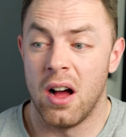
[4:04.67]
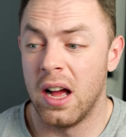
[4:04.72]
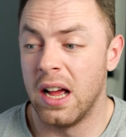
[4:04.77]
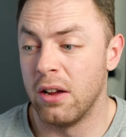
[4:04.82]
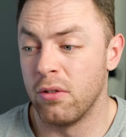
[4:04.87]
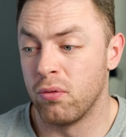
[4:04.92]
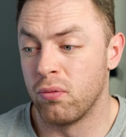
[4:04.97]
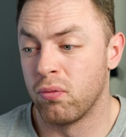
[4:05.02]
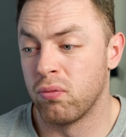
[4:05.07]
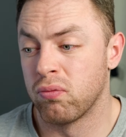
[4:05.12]
I
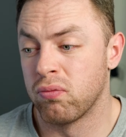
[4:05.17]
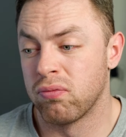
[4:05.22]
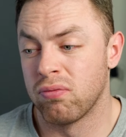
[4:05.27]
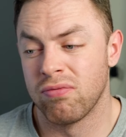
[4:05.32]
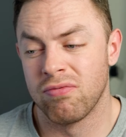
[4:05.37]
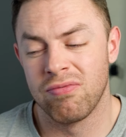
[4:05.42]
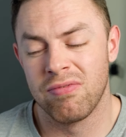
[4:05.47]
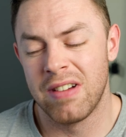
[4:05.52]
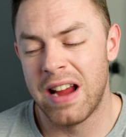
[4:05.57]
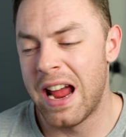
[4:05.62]
have
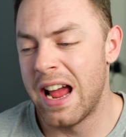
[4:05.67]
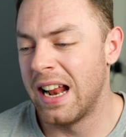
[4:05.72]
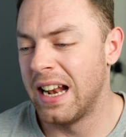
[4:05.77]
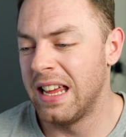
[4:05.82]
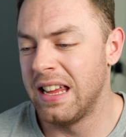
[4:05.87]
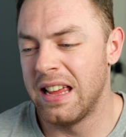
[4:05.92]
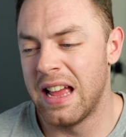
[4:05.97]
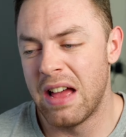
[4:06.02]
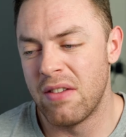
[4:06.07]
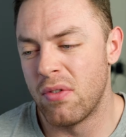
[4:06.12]

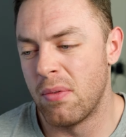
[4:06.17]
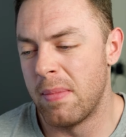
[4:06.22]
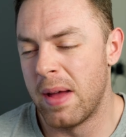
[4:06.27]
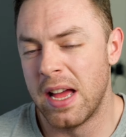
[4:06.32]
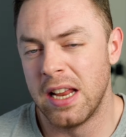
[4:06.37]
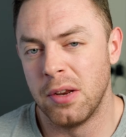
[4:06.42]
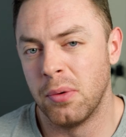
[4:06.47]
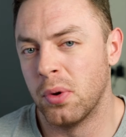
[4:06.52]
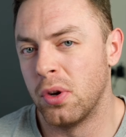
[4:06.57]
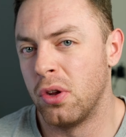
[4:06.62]
rarely ever
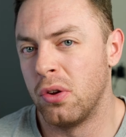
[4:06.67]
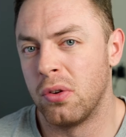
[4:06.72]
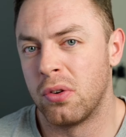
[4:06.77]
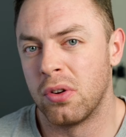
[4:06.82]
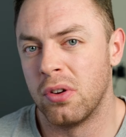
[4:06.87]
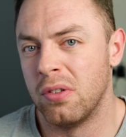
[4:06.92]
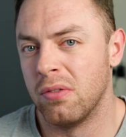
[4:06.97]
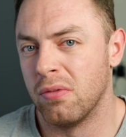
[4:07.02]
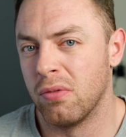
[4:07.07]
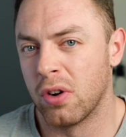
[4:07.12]
met anyone who
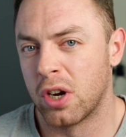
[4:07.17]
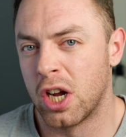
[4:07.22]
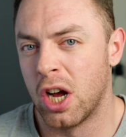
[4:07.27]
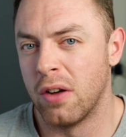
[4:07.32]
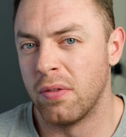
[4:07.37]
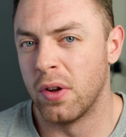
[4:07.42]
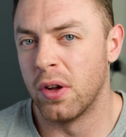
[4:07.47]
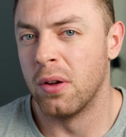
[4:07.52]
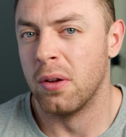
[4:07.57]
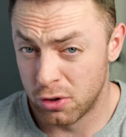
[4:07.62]
can
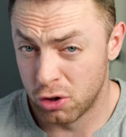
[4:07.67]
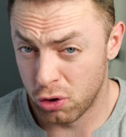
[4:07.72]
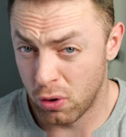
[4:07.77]
recover